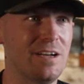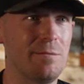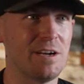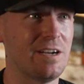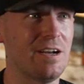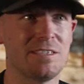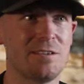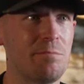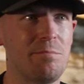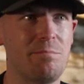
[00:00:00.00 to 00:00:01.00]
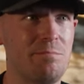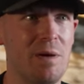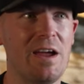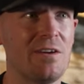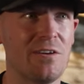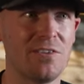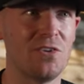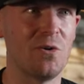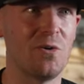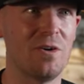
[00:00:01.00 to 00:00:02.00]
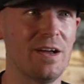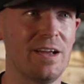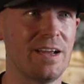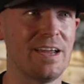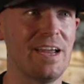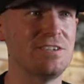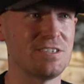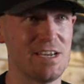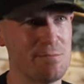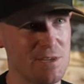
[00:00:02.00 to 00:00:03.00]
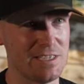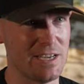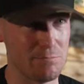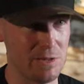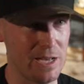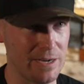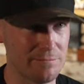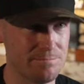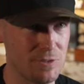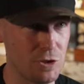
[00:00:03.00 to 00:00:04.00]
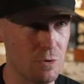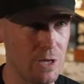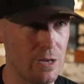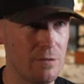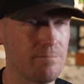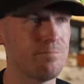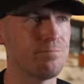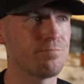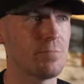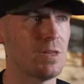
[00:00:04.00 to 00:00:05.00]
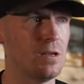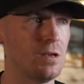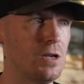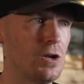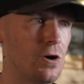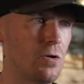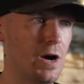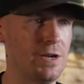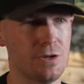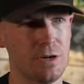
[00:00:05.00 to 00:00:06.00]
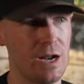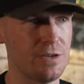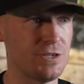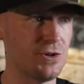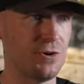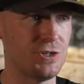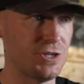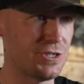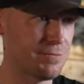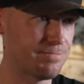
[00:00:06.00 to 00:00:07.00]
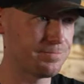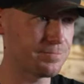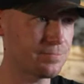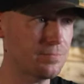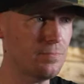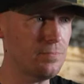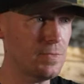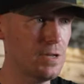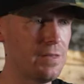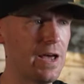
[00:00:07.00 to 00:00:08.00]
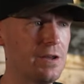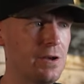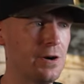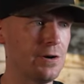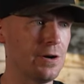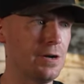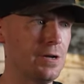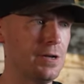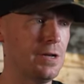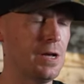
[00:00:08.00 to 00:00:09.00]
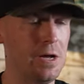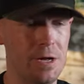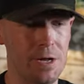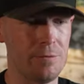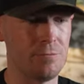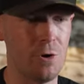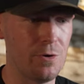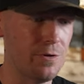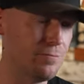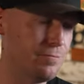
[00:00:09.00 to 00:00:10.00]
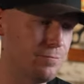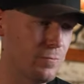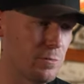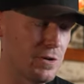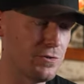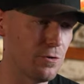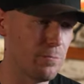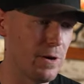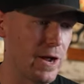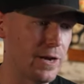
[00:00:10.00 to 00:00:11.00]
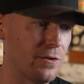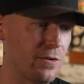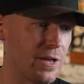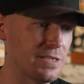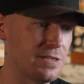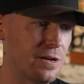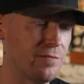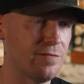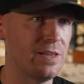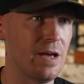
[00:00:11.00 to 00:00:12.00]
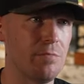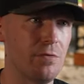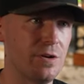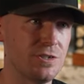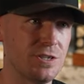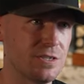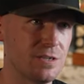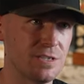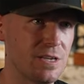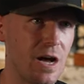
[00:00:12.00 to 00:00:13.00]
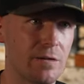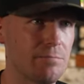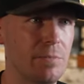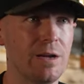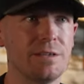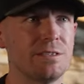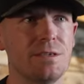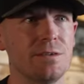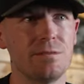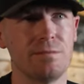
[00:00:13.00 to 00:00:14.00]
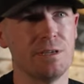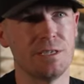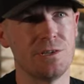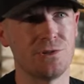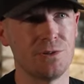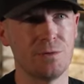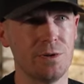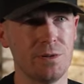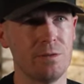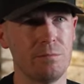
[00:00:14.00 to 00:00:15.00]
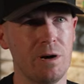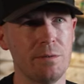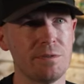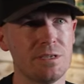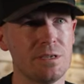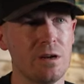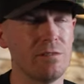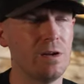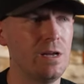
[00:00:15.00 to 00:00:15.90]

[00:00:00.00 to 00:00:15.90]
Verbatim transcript: I'm a custom painter, so I can't just keep this thing black. So then, you know, I took it out to Sturgis that year, rode it with my tour pack and all that stuff. At that point, it's just a stock bike still, essentially, with the pipes and stuff.